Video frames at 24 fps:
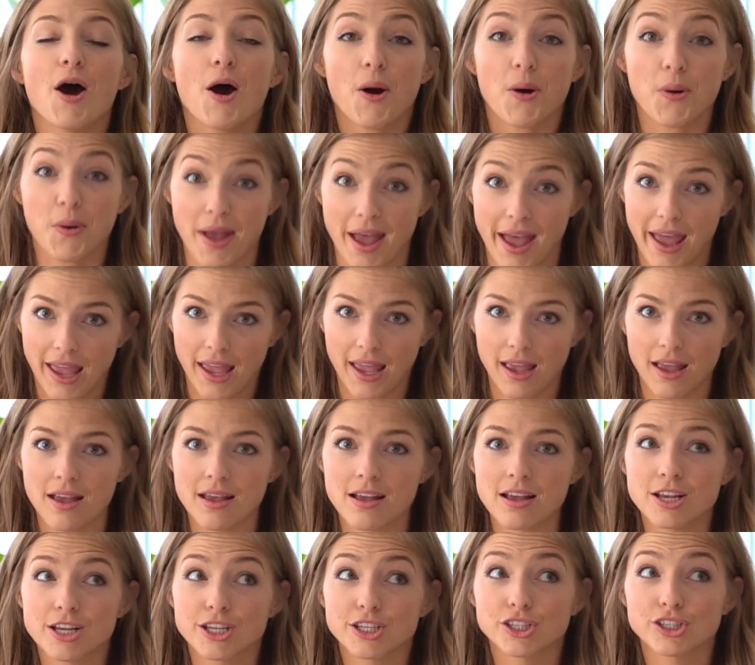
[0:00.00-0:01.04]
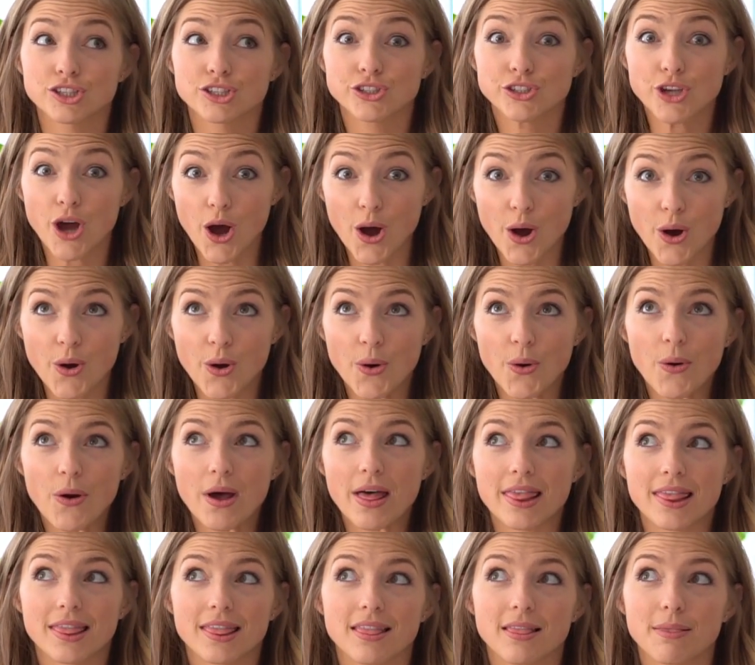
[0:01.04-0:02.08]
Okay, so
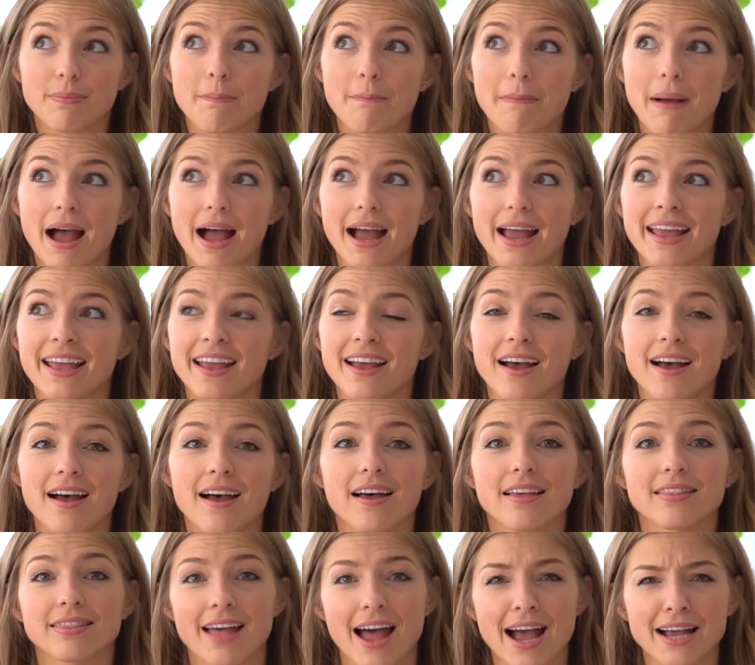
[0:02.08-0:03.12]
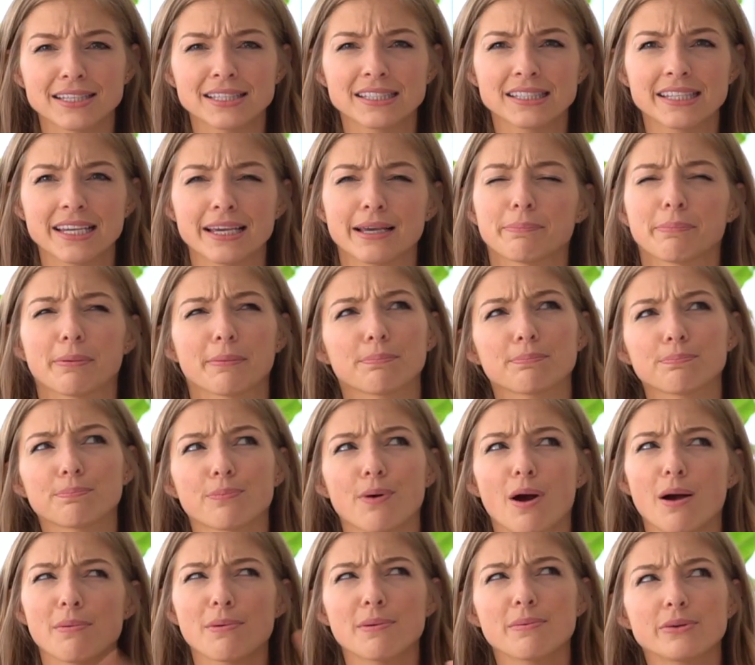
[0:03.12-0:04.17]
my last tip
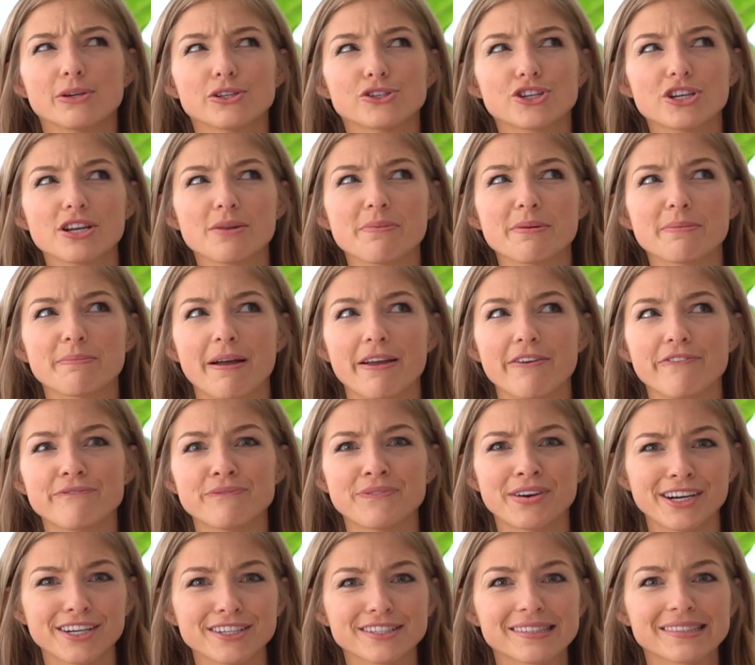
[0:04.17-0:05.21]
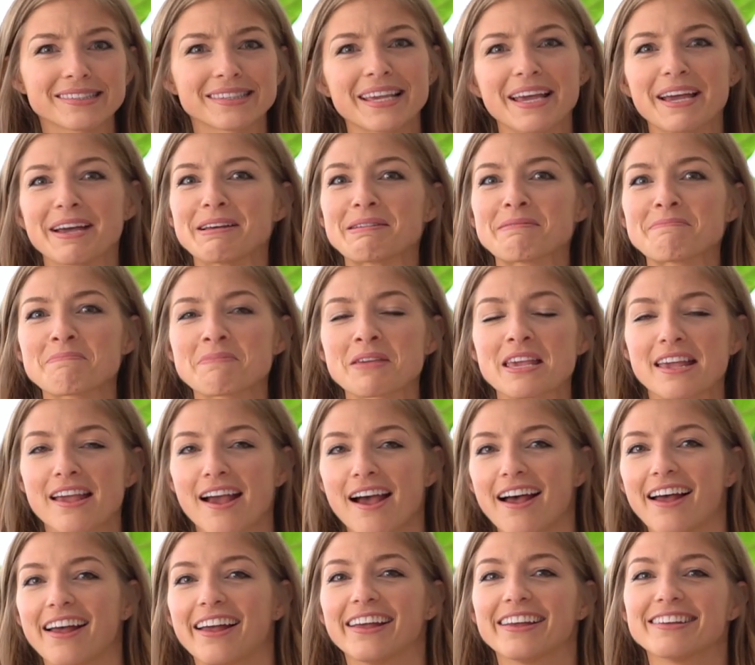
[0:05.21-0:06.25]
probably should have been my first tip
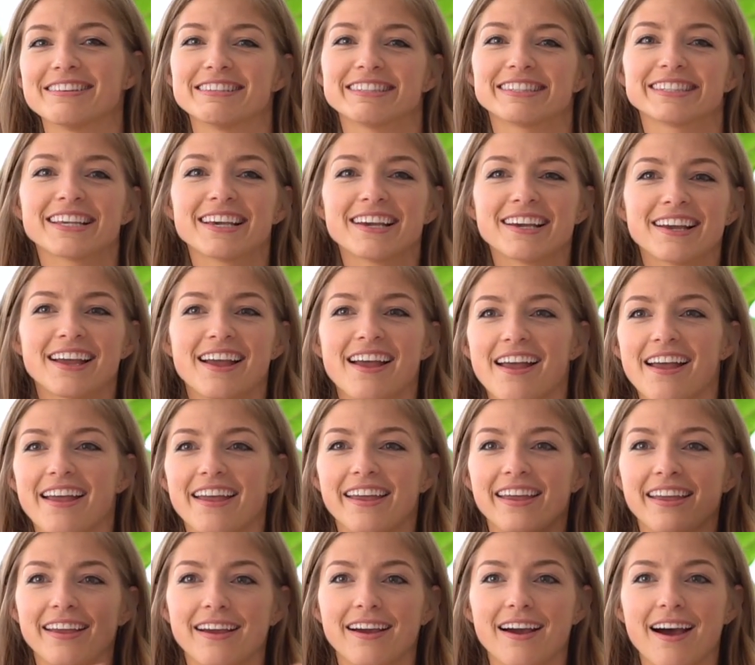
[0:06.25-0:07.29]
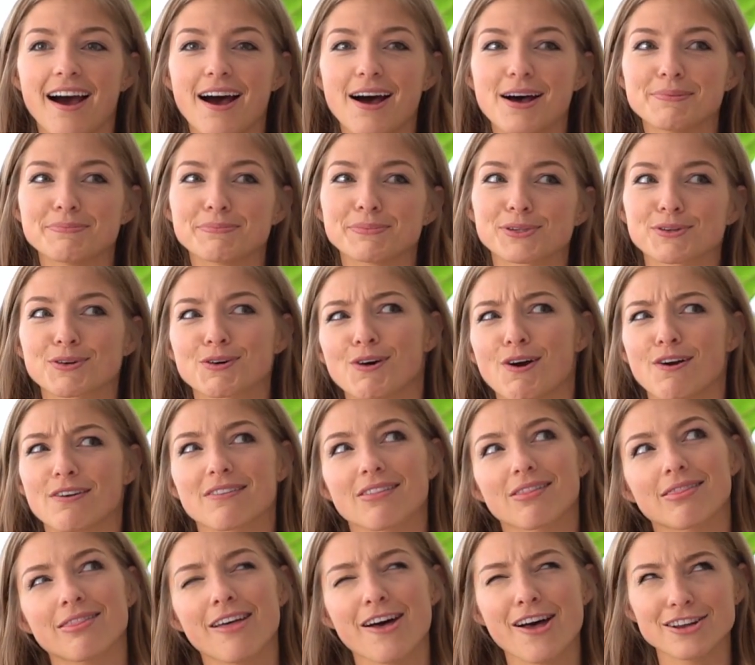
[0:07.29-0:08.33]
because it comes
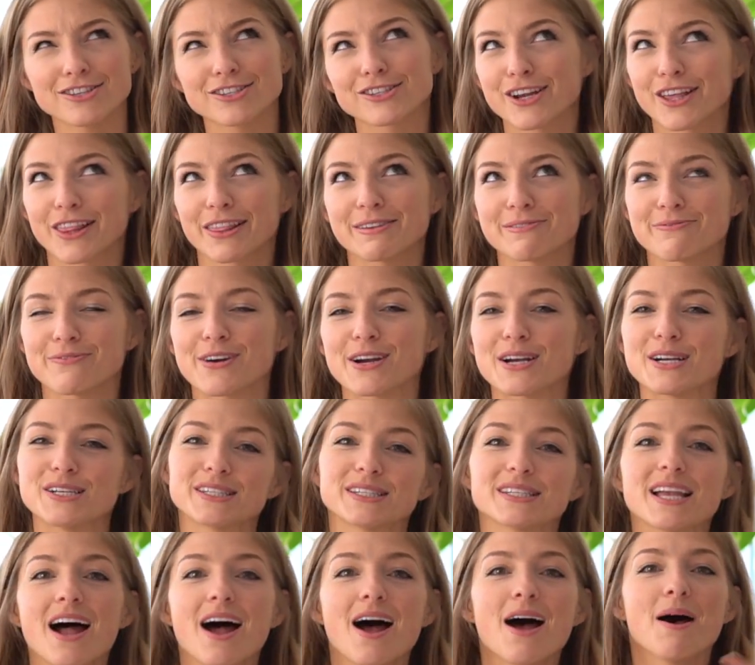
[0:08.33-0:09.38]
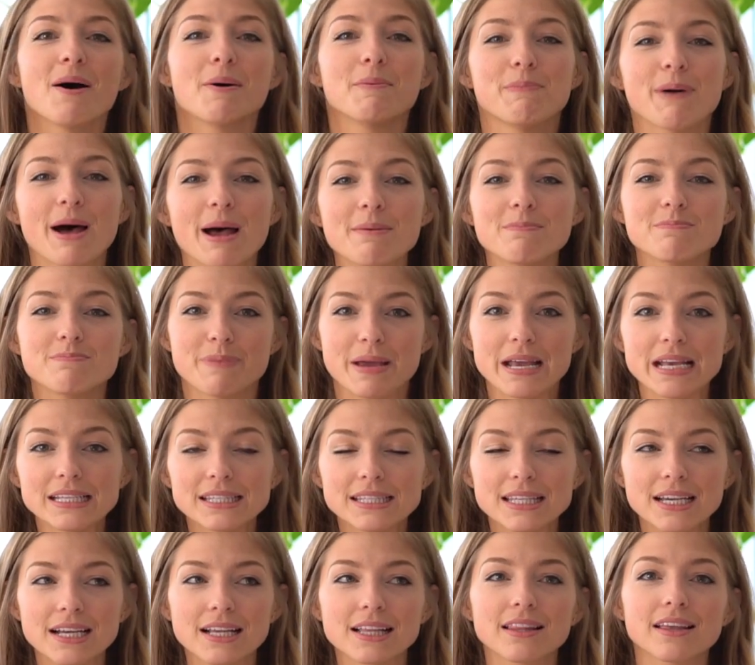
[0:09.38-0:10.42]
chronologically first, but
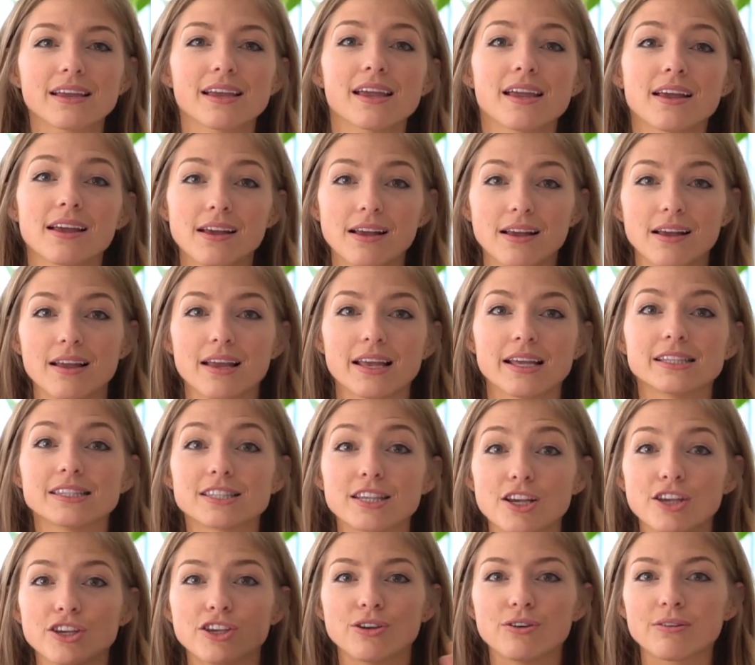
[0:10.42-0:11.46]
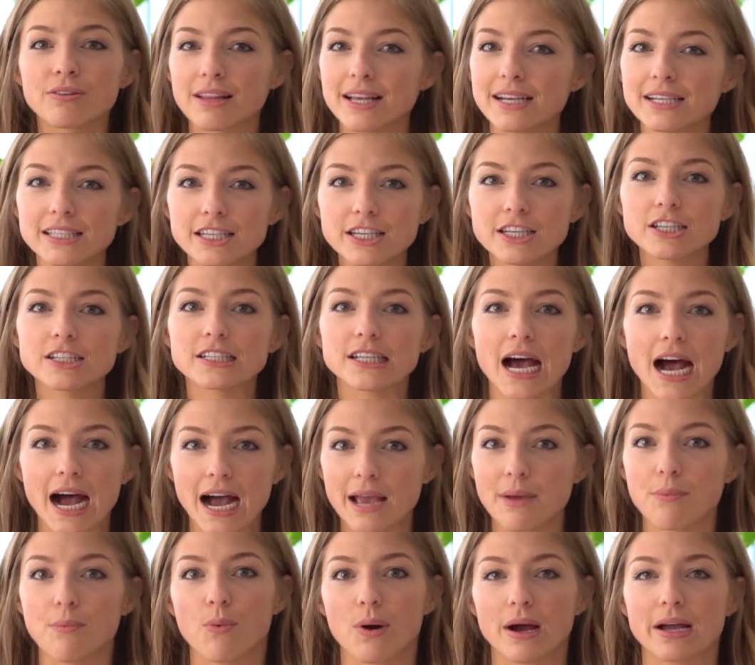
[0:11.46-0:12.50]
basically it's utilizing your
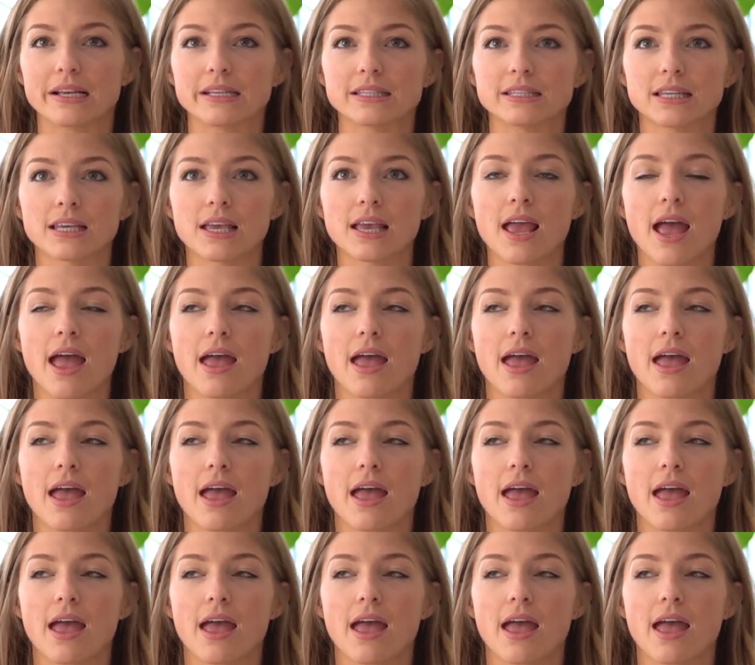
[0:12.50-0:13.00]
time wisely.